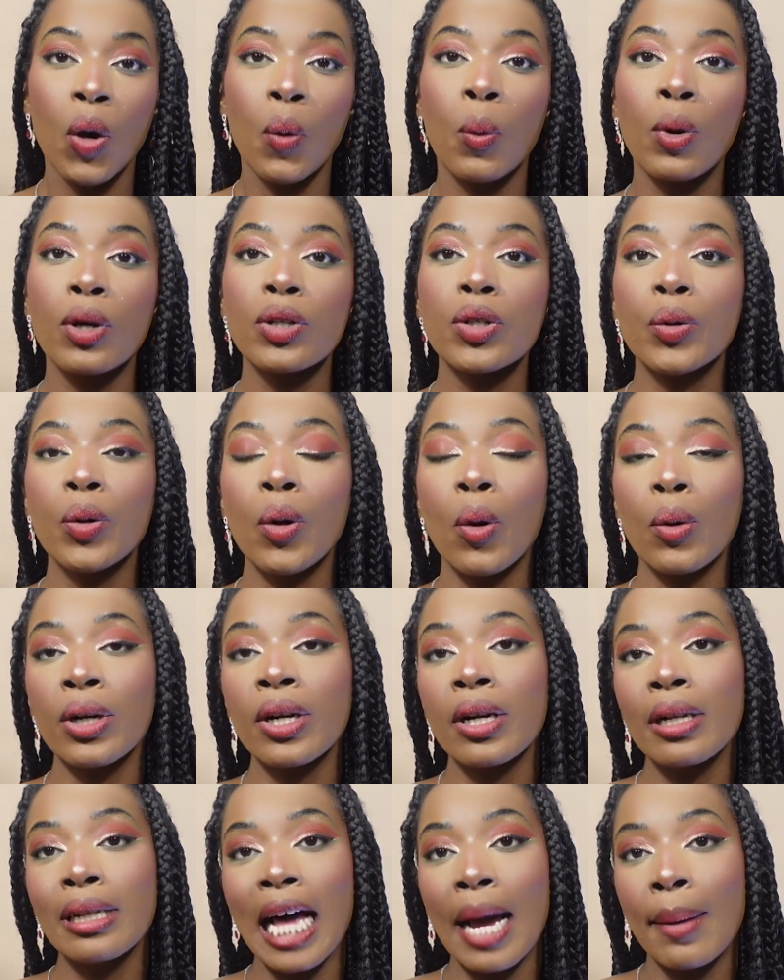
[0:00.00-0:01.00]
was
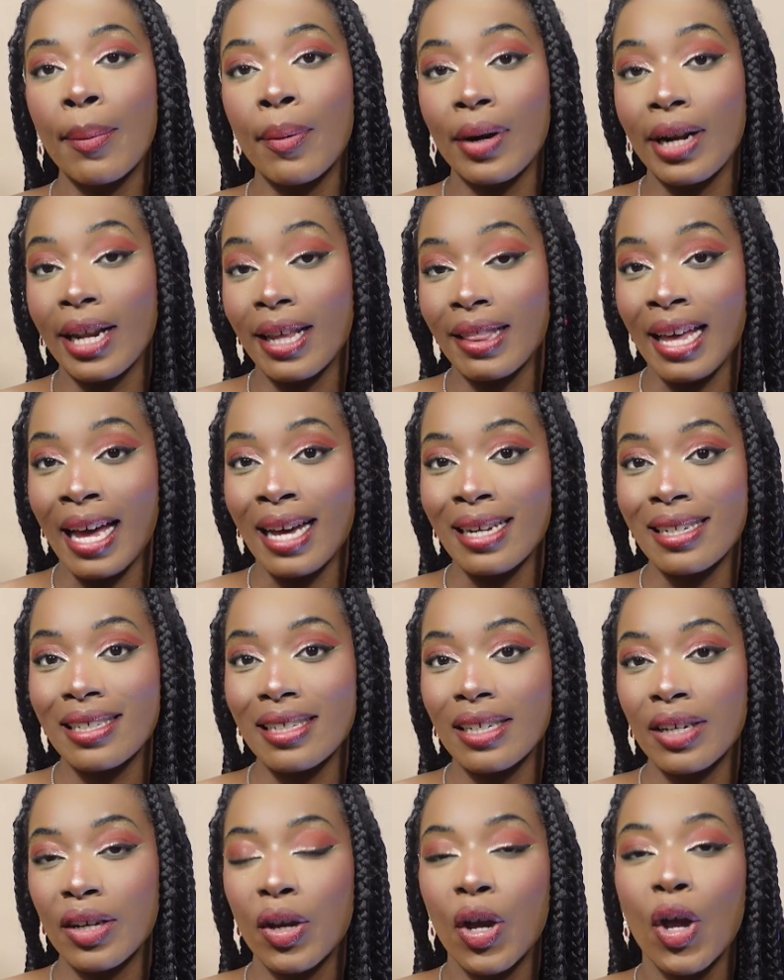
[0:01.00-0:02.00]
quoted elaborating that
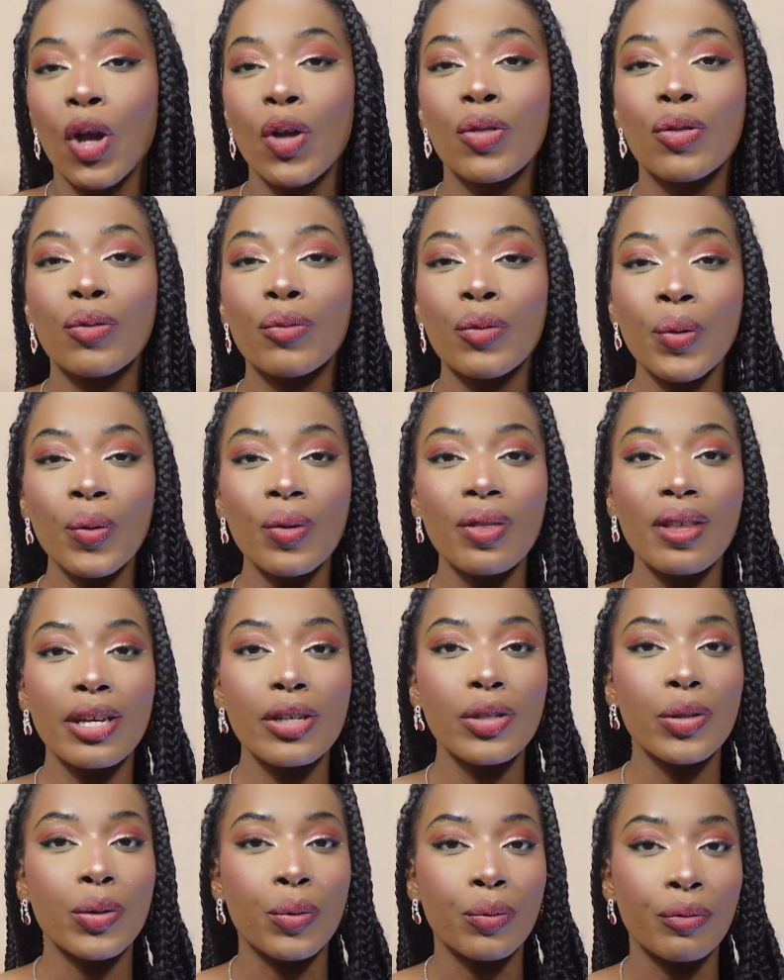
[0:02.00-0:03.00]
through
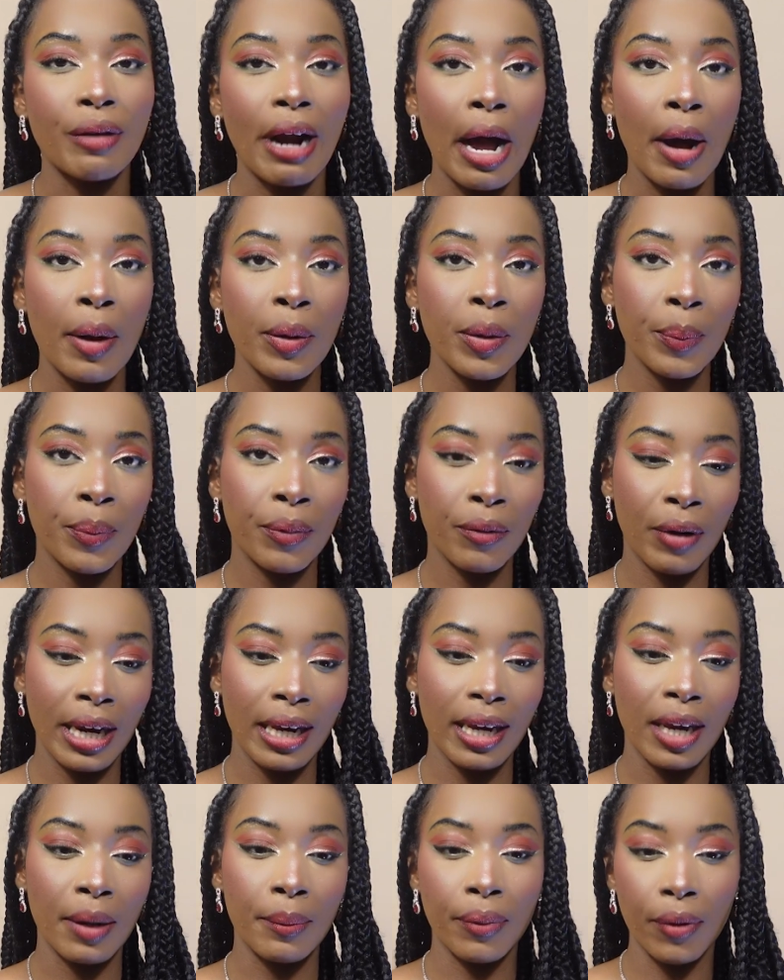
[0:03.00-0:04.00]
this
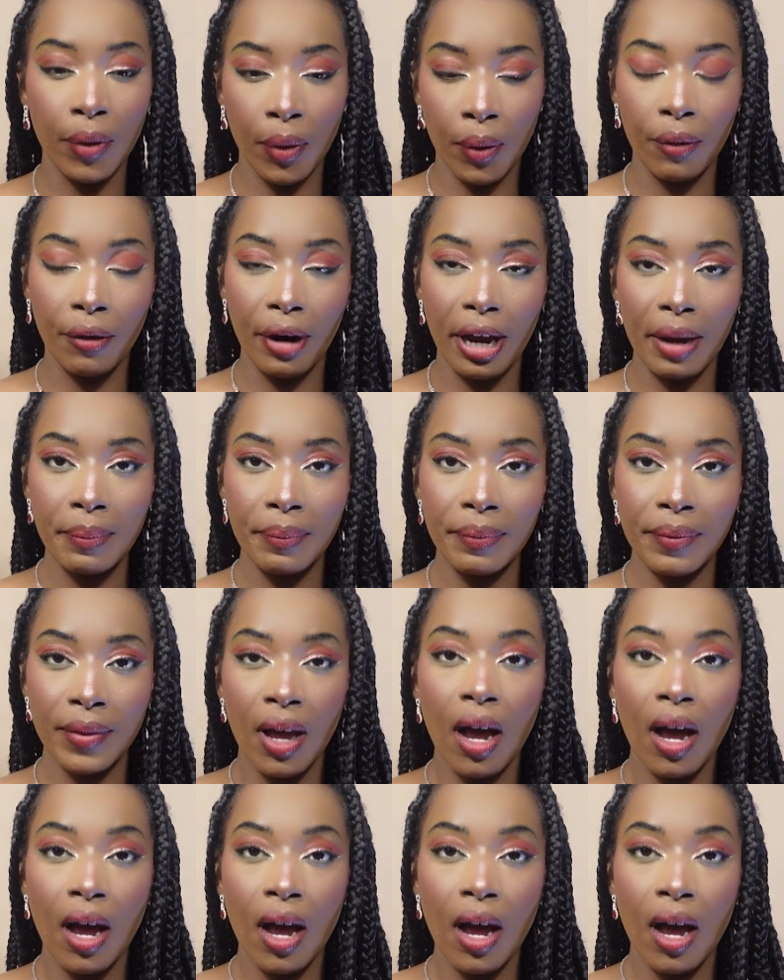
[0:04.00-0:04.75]
groundbreaking program,